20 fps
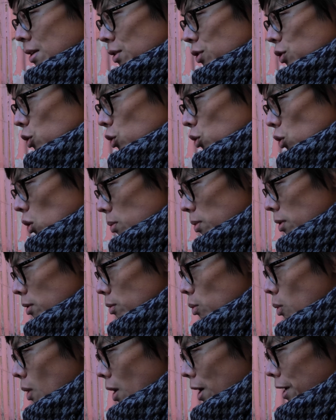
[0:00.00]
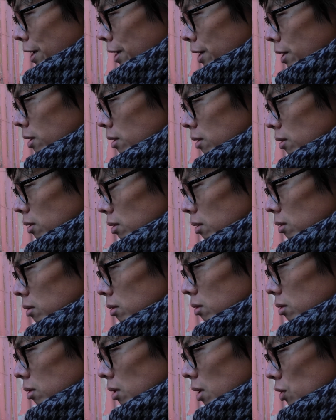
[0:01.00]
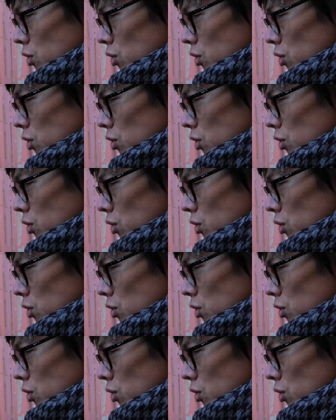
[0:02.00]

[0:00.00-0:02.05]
a stupid way. It